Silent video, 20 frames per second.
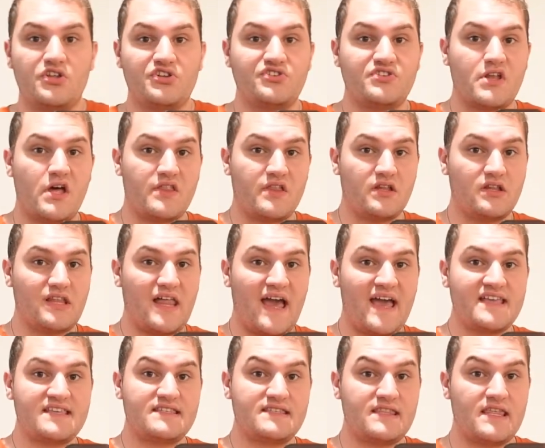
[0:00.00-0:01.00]
Now, the
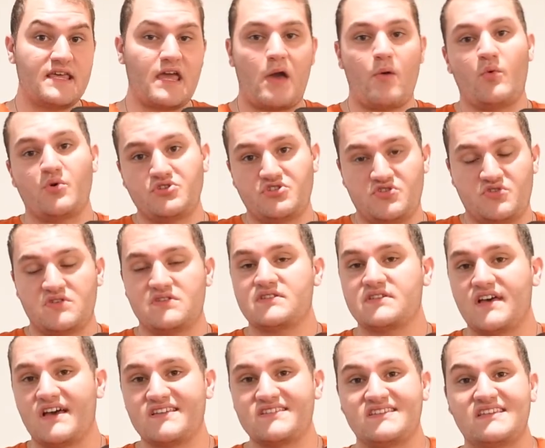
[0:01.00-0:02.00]
last thing I want to
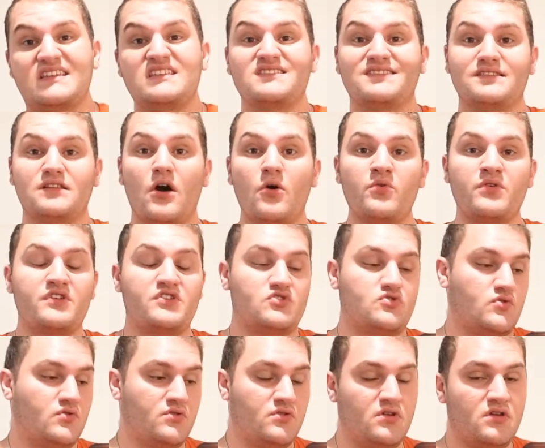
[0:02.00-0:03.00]
discuss is low
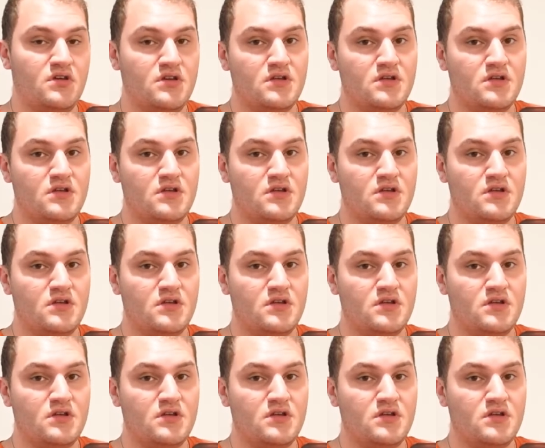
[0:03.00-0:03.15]
Ison.